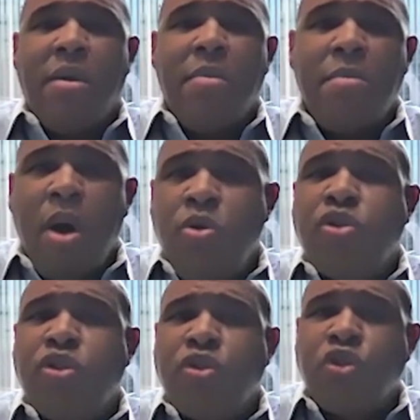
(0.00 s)

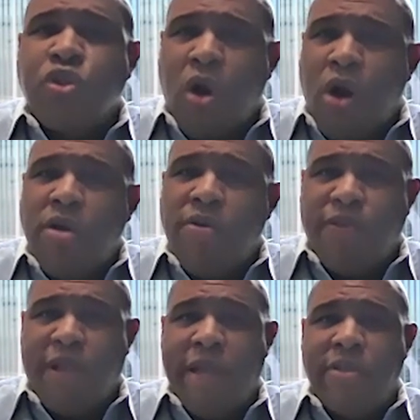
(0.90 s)
most charter
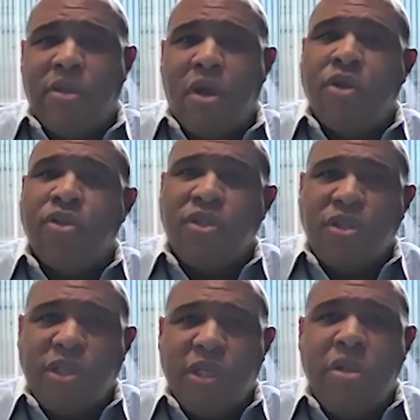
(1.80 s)
flights are
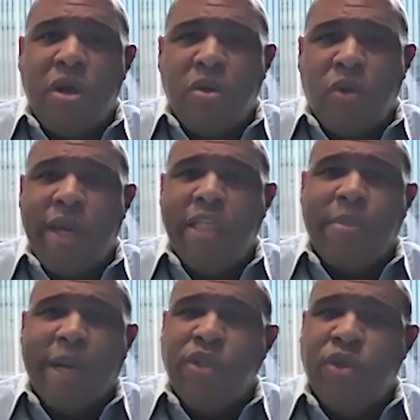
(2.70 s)
still
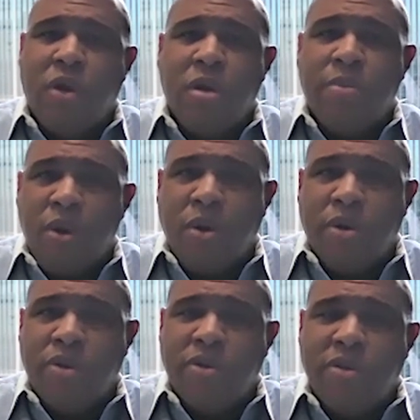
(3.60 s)
arranged by charter
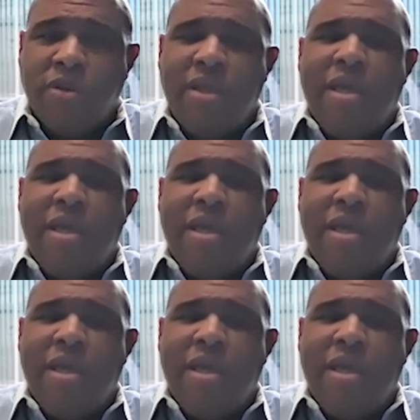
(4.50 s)
brokers